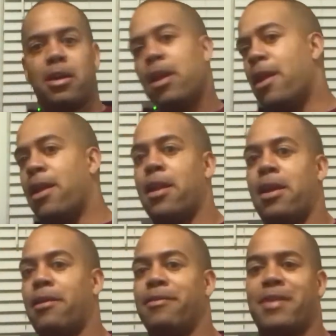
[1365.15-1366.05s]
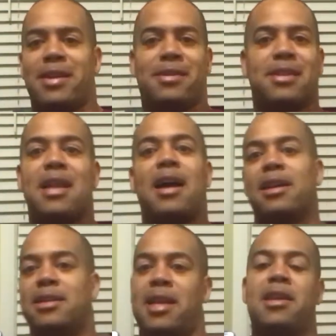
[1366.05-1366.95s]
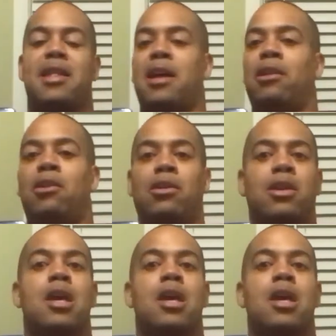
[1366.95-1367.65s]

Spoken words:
No. It's not going to take you that long.